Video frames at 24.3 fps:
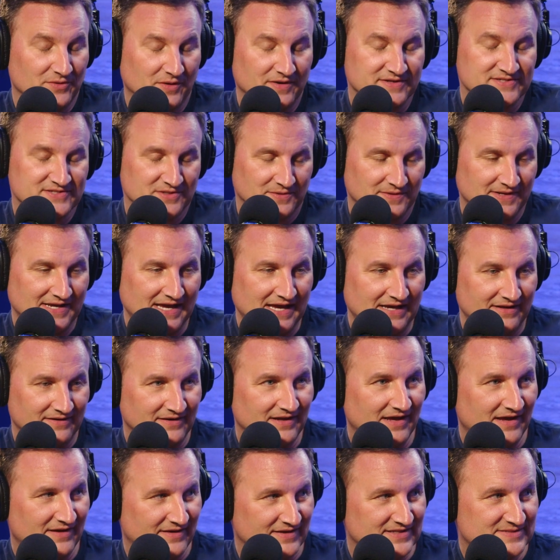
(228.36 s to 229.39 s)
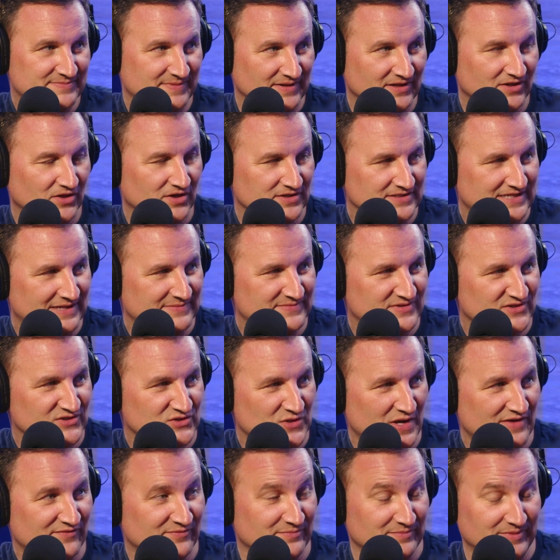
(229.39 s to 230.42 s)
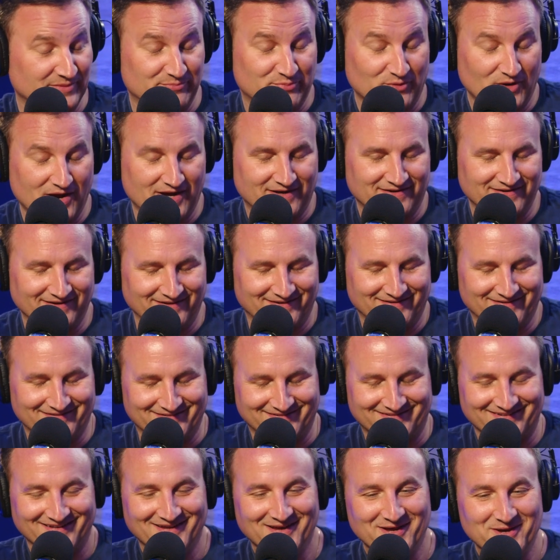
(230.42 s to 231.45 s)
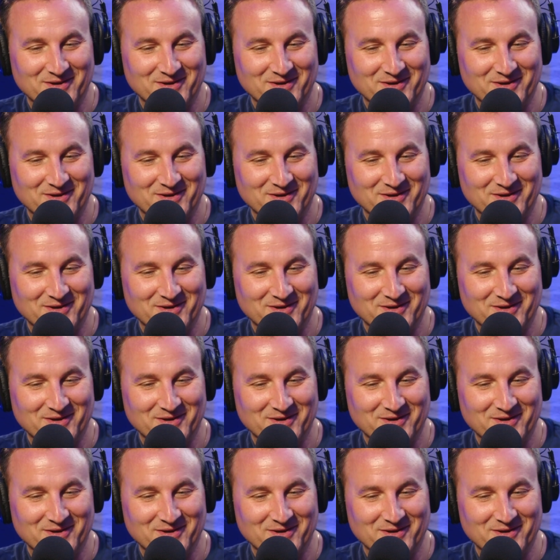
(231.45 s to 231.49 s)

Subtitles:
you also, again, it's been a long time since you haven't been pregnant.